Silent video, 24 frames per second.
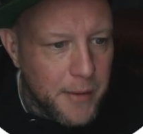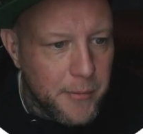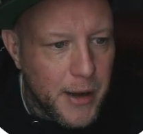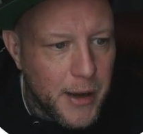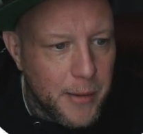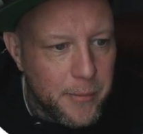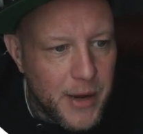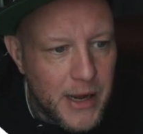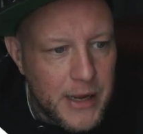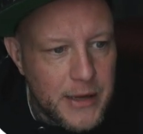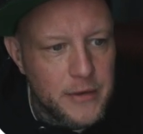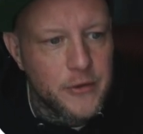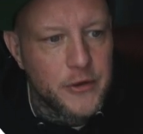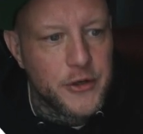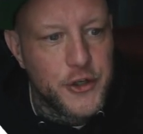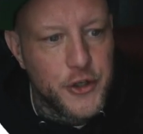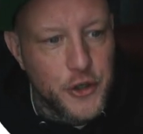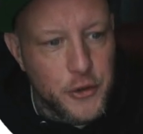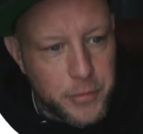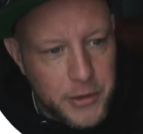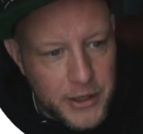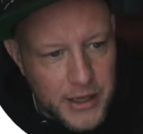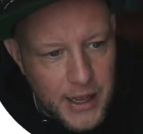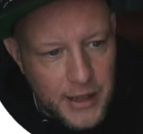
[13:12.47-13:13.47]
I might
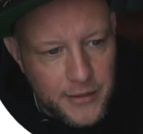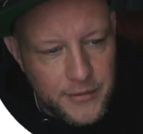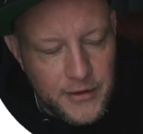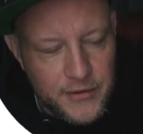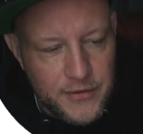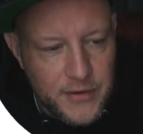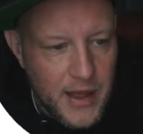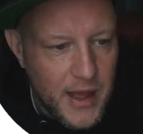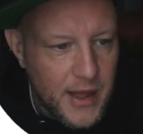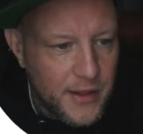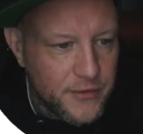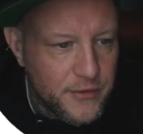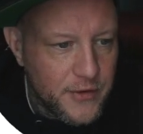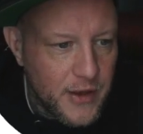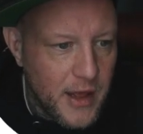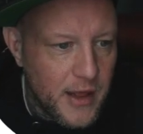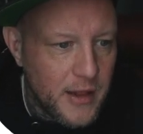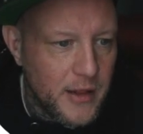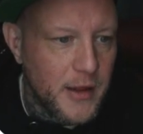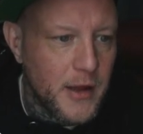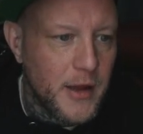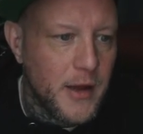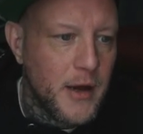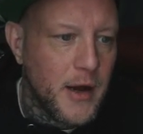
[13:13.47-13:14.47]
duplicate this ad set
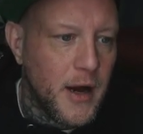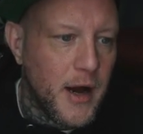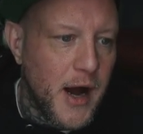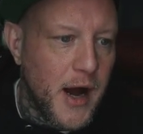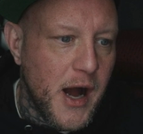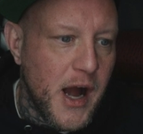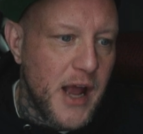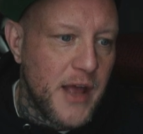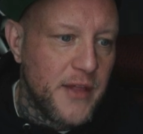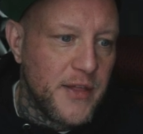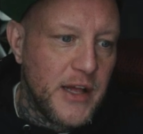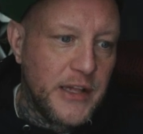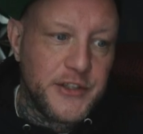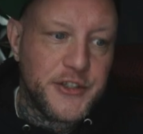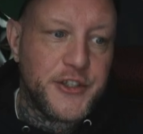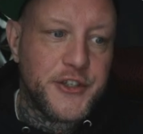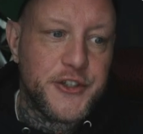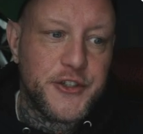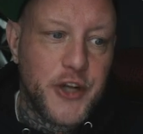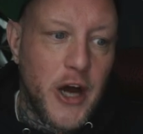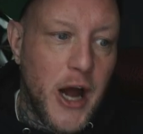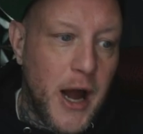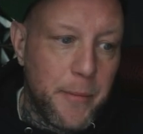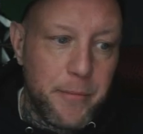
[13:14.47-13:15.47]
and then
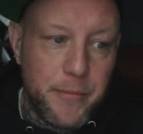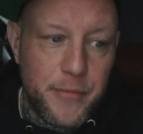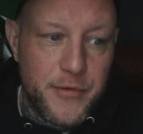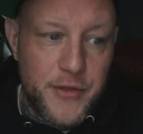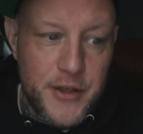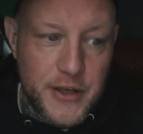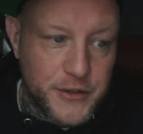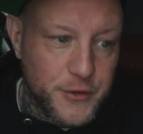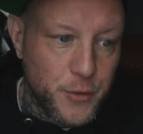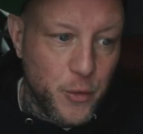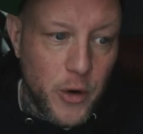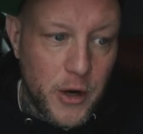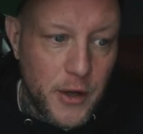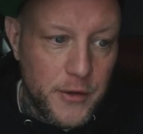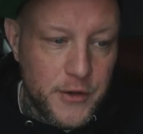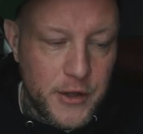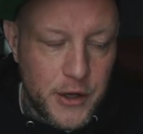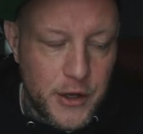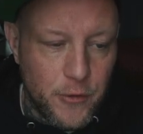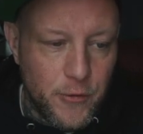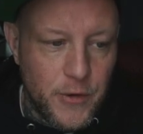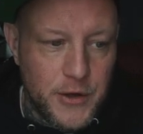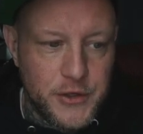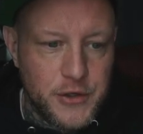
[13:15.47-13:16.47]
stop this one, the
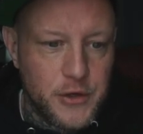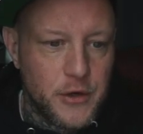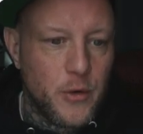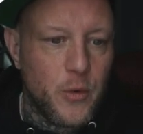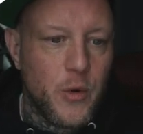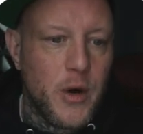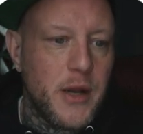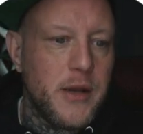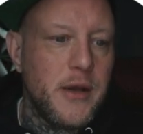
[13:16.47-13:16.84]
original one.